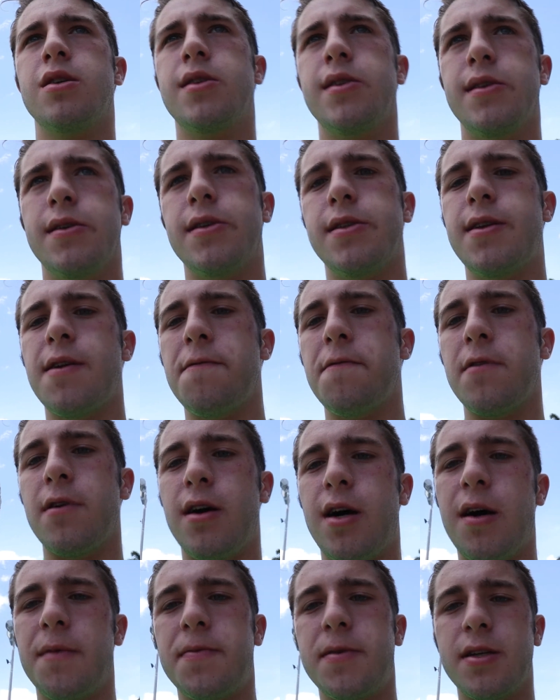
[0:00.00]
So there's
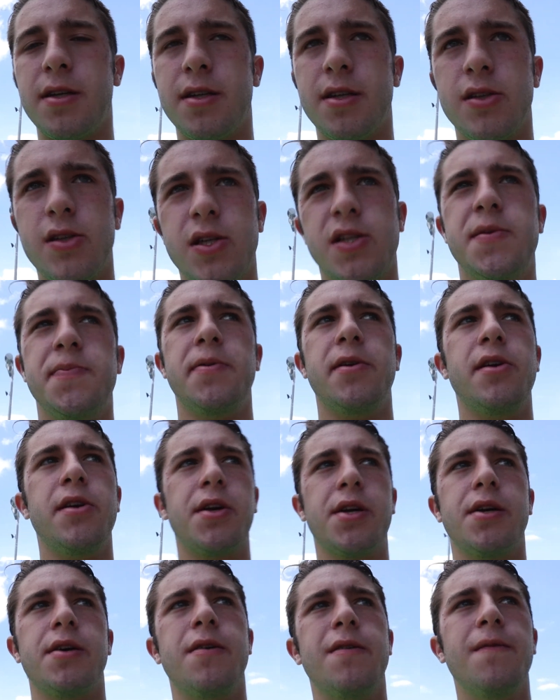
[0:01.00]
different options. It's
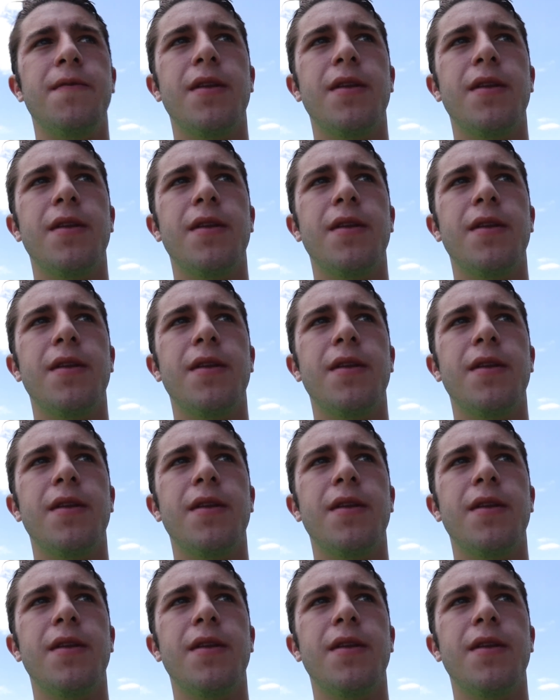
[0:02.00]
pretty good.